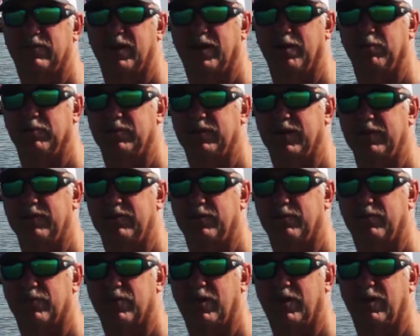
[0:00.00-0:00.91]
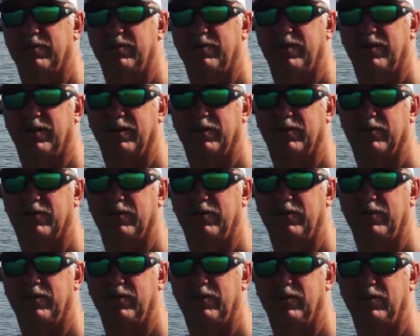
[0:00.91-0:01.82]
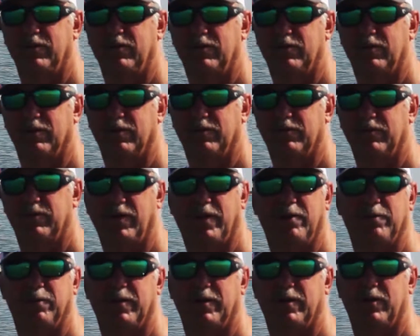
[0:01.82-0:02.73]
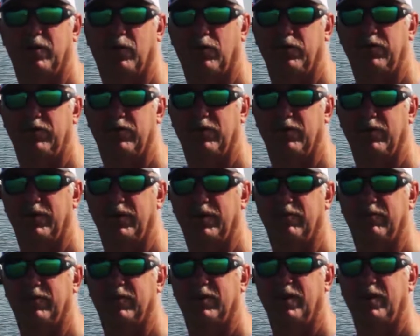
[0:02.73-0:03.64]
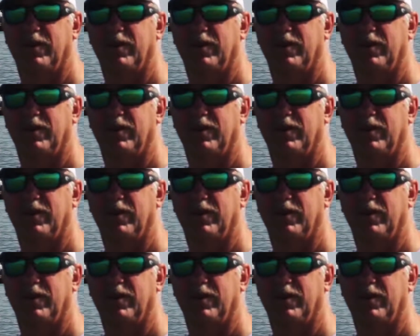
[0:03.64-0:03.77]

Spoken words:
stabilization project through the use of segmented oyster reefs